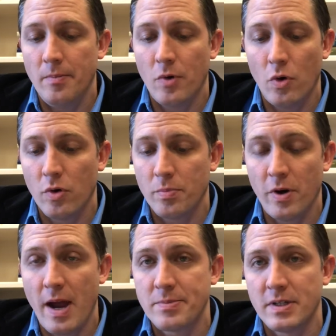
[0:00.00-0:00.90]
Or
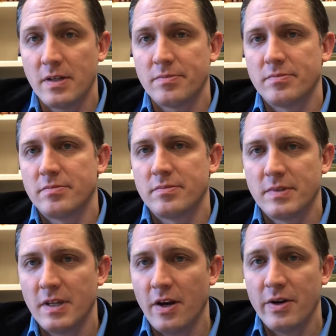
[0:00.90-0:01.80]
perhaps he,
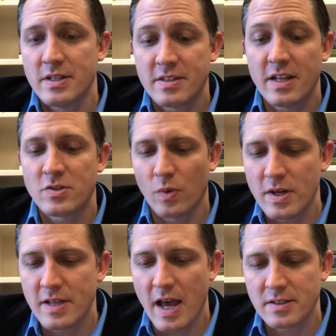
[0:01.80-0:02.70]
you know, in a sense
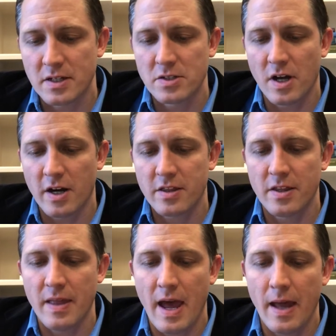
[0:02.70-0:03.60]
was asking
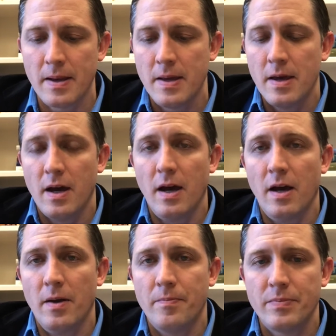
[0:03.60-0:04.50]
Jonathan that.
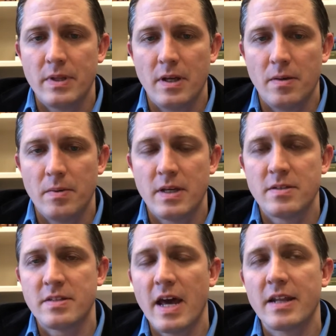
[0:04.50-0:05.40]
He's
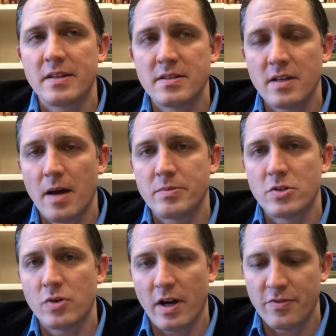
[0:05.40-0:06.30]
setting this up to
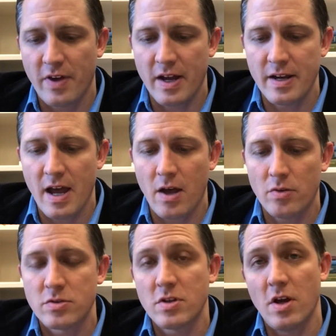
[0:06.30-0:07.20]
try to find
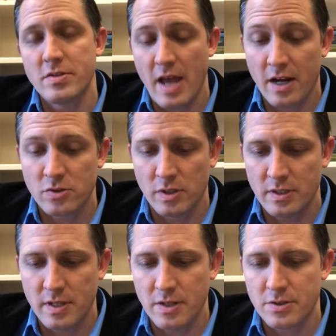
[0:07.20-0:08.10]
out Saul's actual
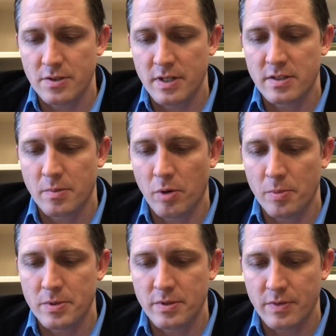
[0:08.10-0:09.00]
intentions. That's the
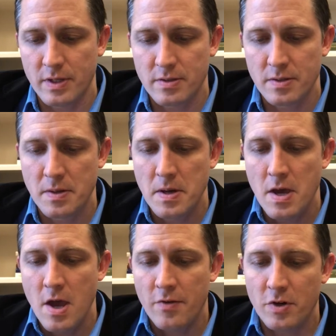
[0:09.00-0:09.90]
purpose of this.
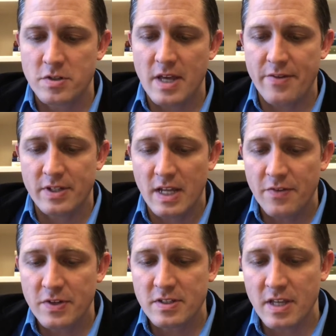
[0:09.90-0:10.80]
Verse 7,
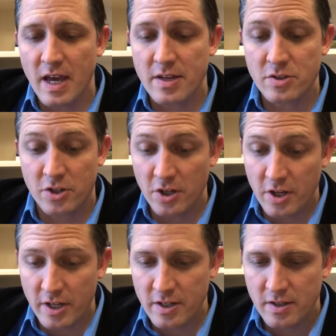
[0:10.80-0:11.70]
"If he says,
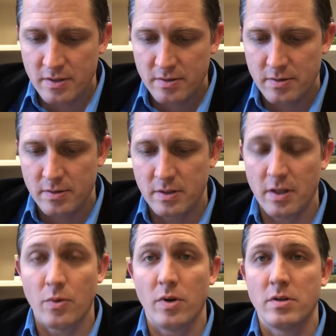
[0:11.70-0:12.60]
'Good,'" in
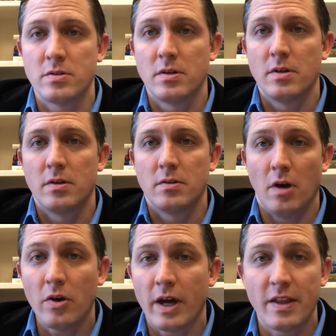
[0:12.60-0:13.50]
other words,
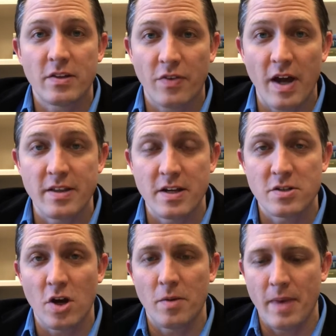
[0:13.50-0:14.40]
okay, that's fine that he's
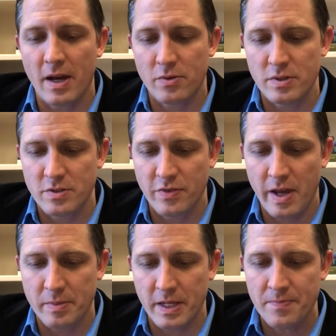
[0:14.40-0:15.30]
gone back with his
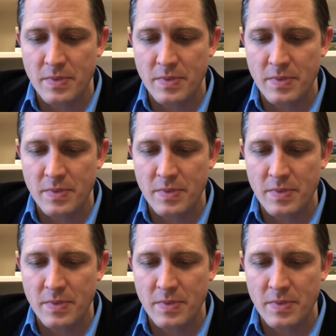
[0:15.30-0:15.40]
family,